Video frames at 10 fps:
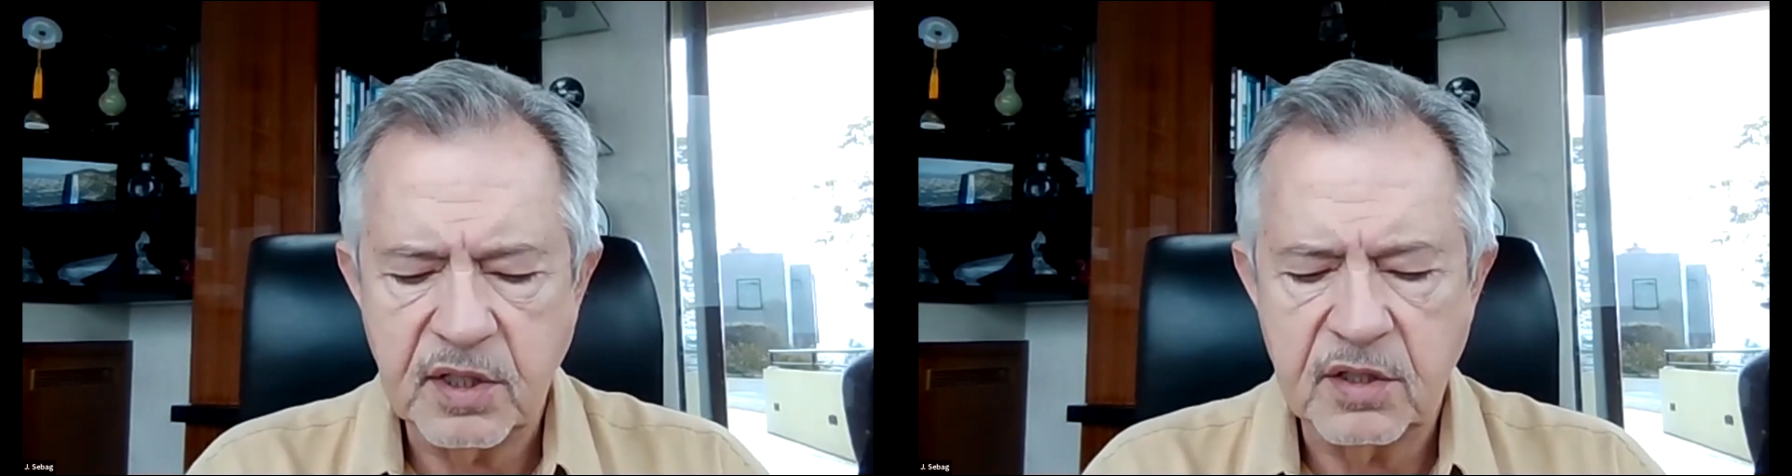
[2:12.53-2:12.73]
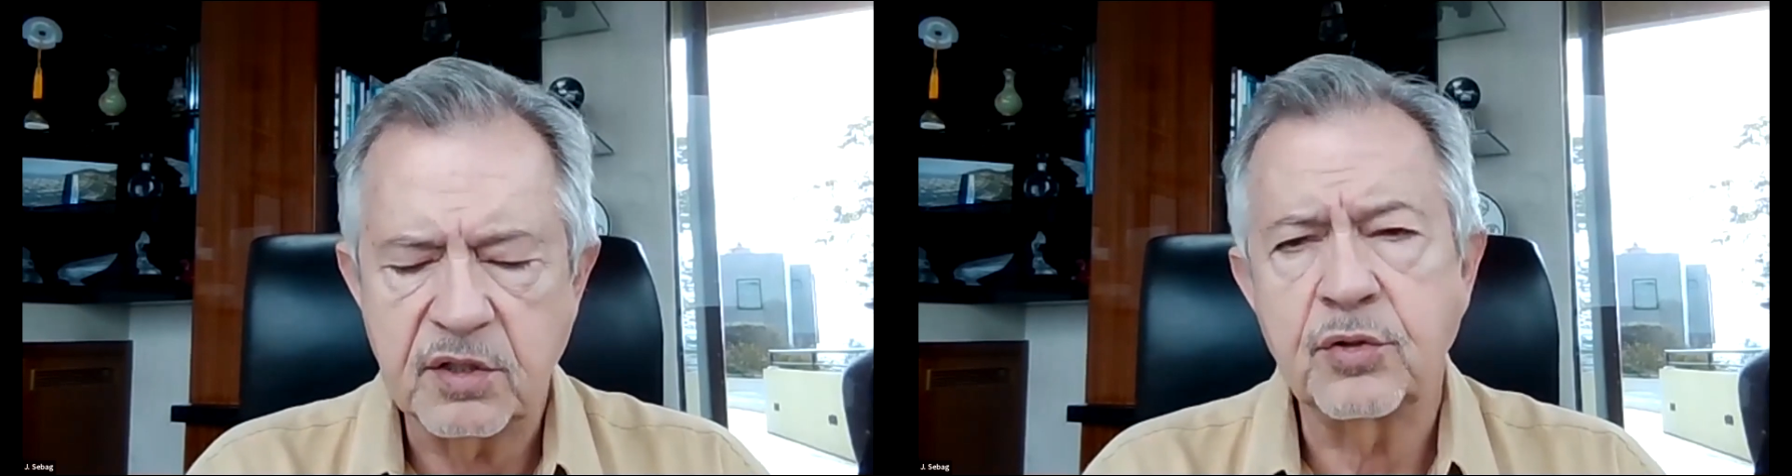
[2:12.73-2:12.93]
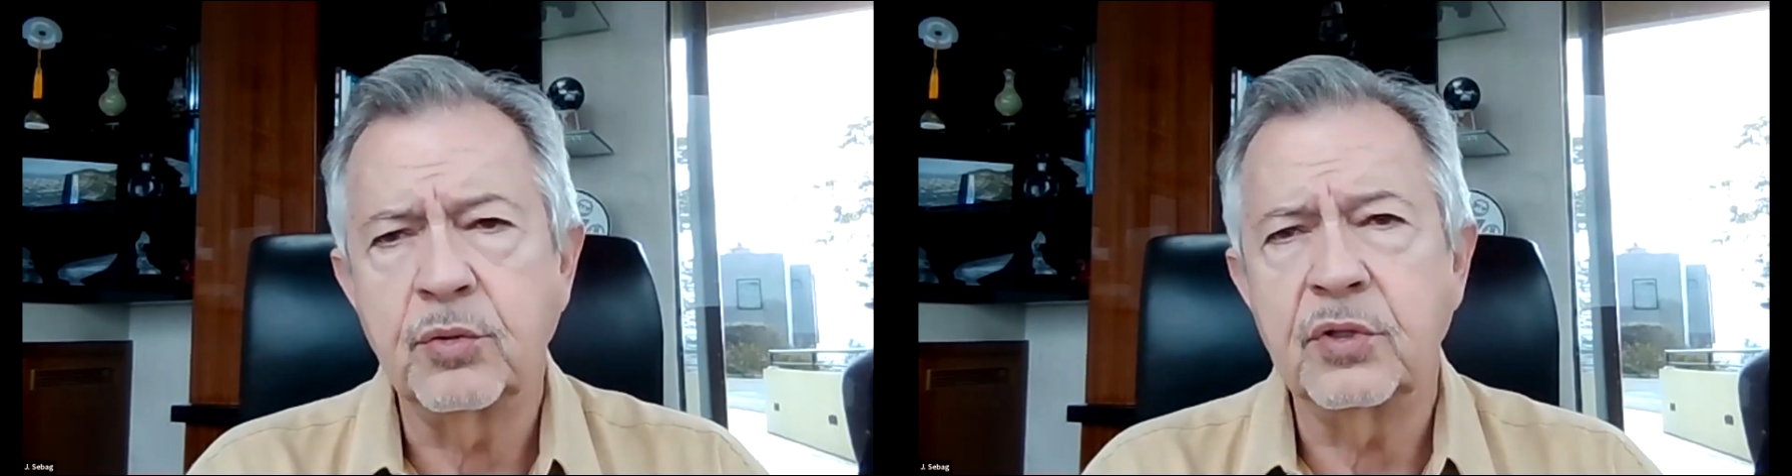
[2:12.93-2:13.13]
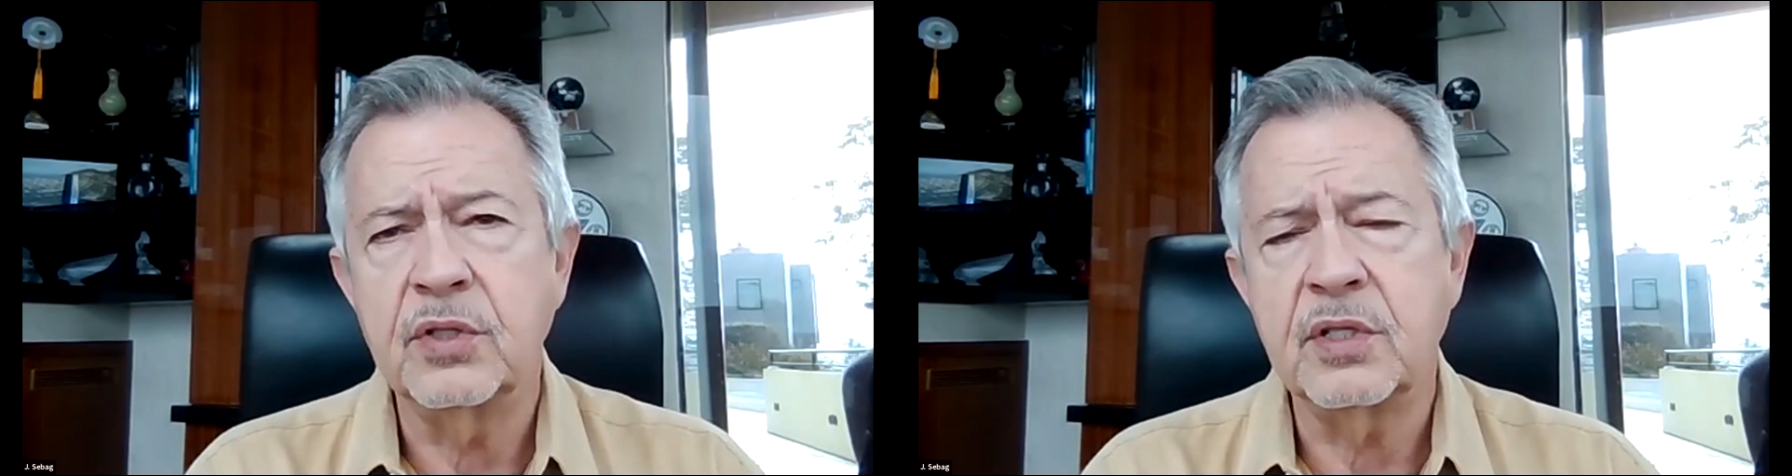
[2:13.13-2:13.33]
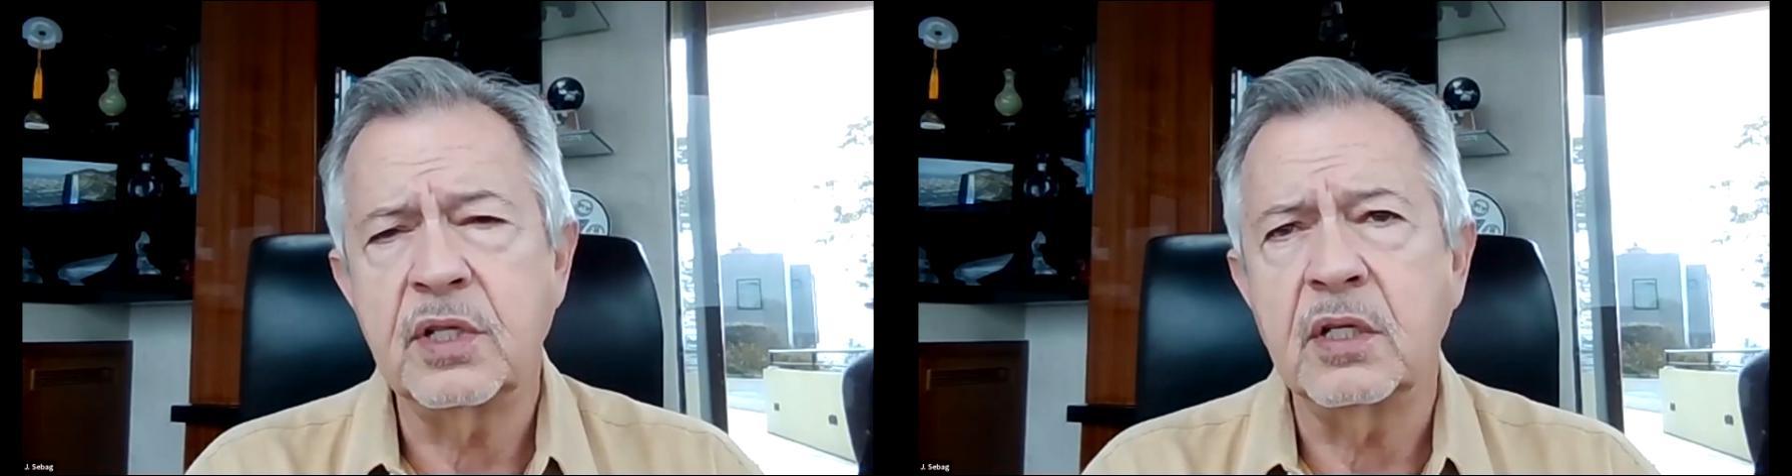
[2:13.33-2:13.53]
as a true
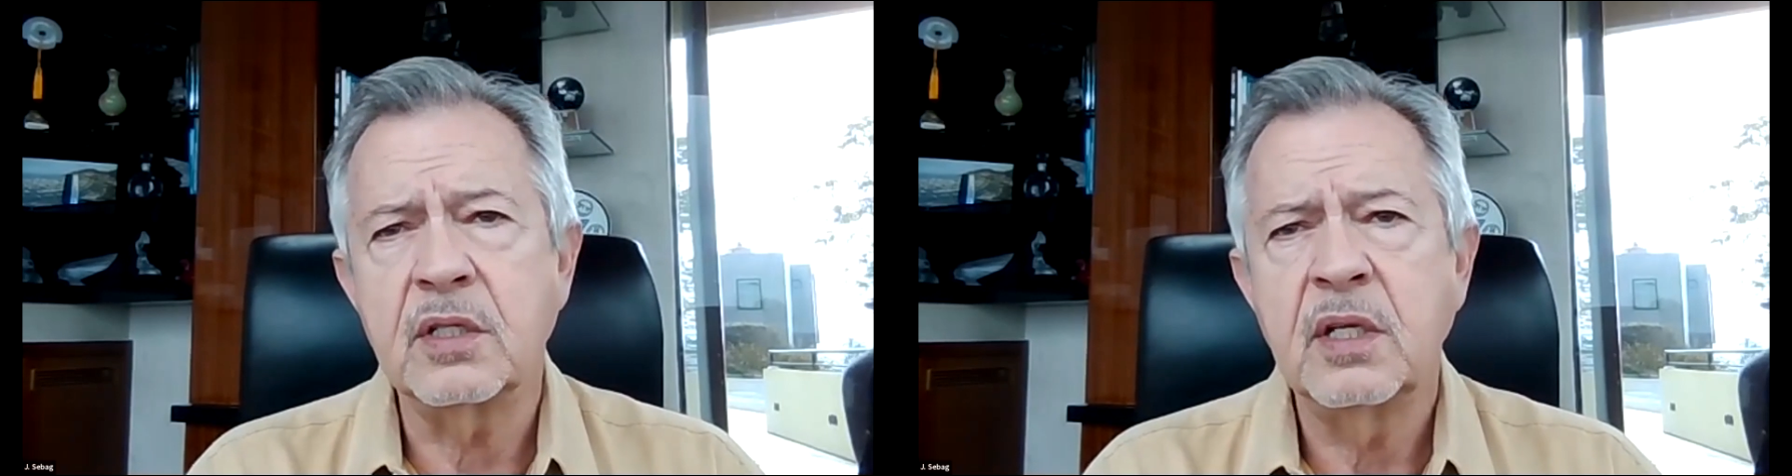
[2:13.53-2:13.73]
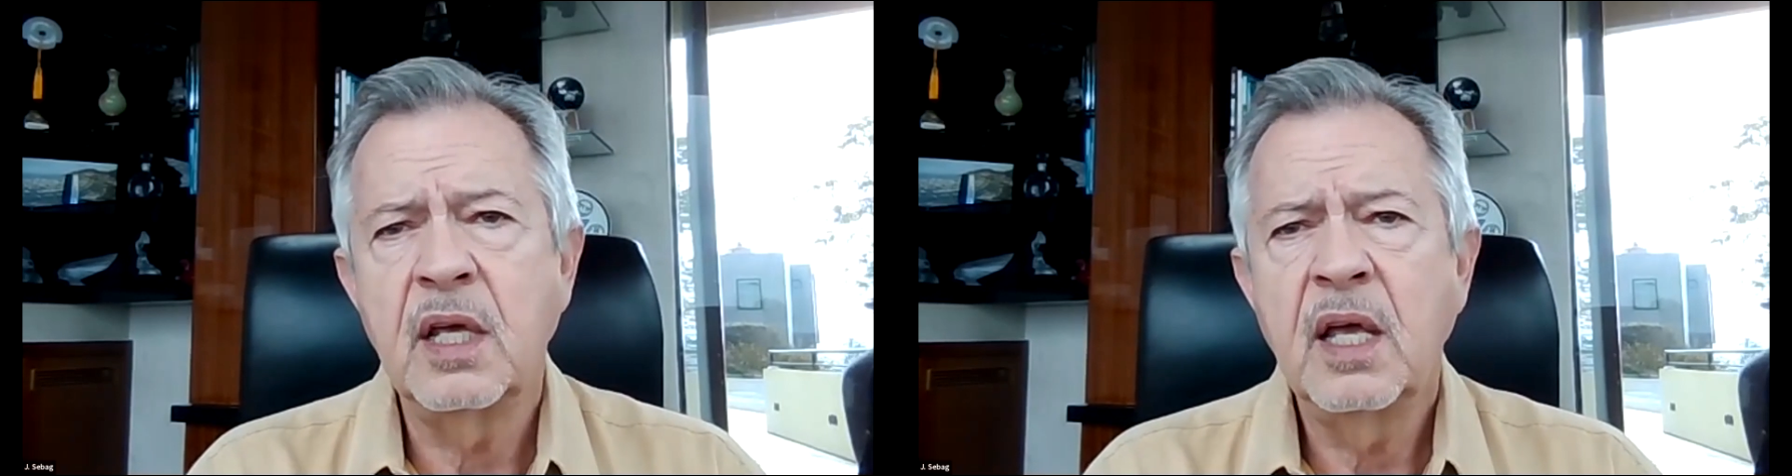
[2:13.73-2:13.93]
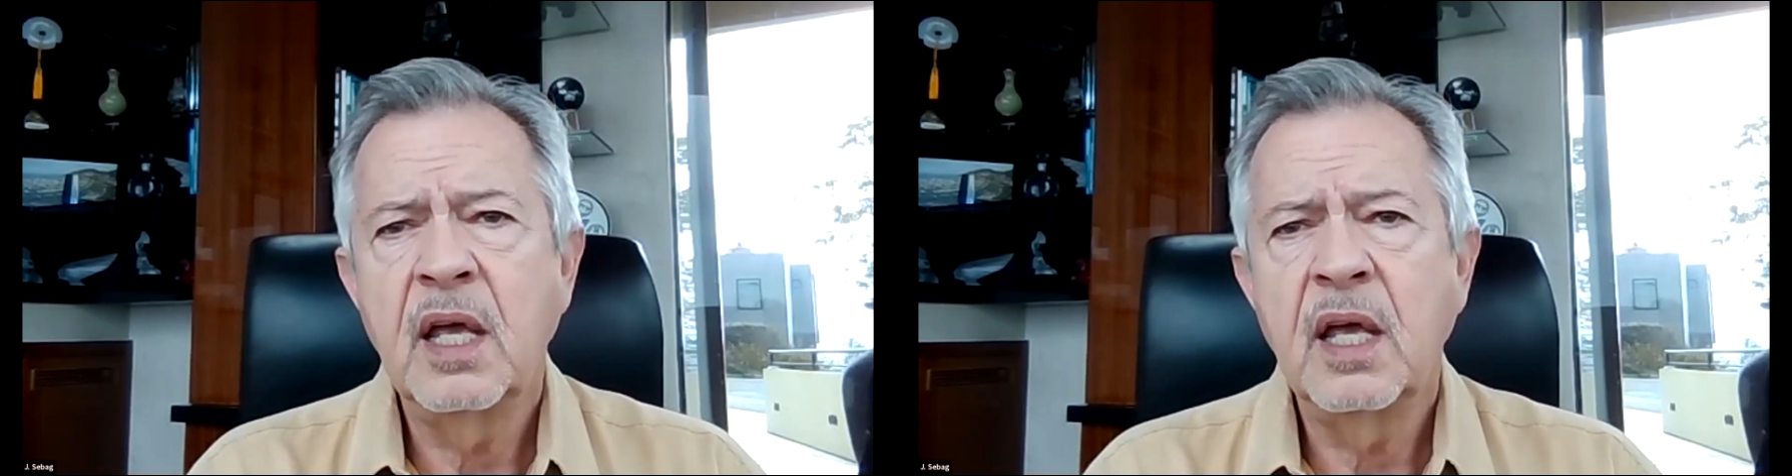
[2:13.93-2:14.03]
disease.